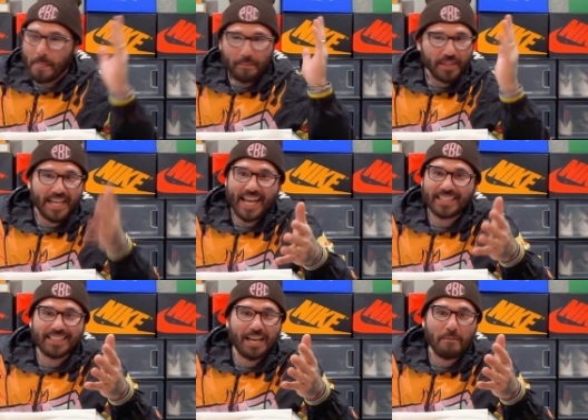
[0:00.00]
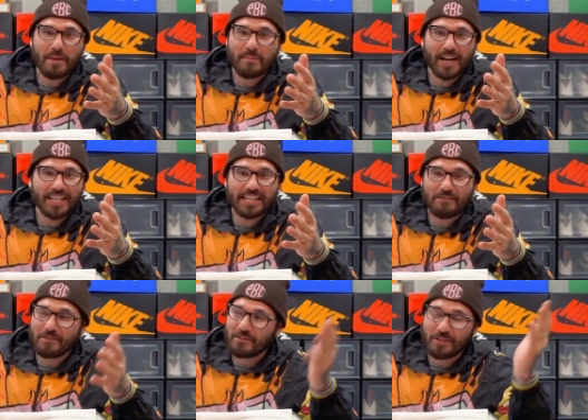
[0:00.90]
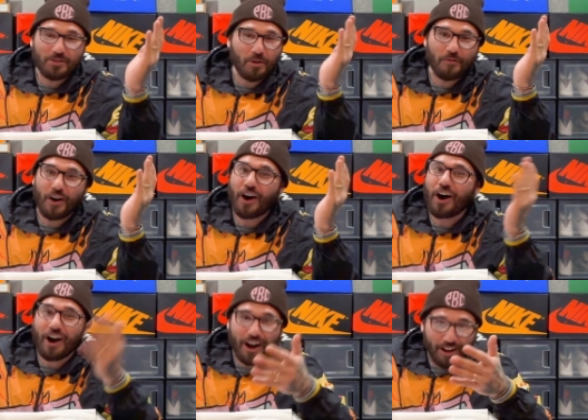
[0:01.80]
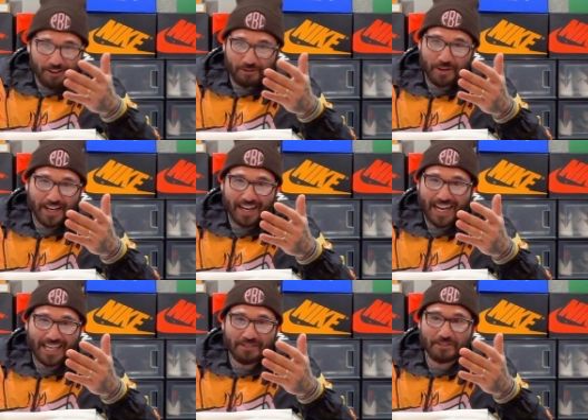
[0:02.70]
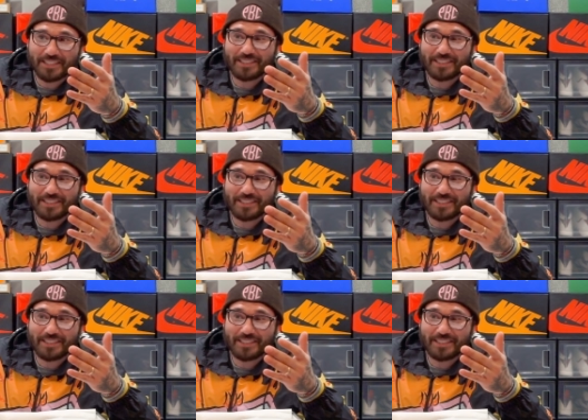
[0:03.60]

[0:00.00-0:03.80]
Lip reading: The next day, me and my young one, we drove all the way to Hollywood.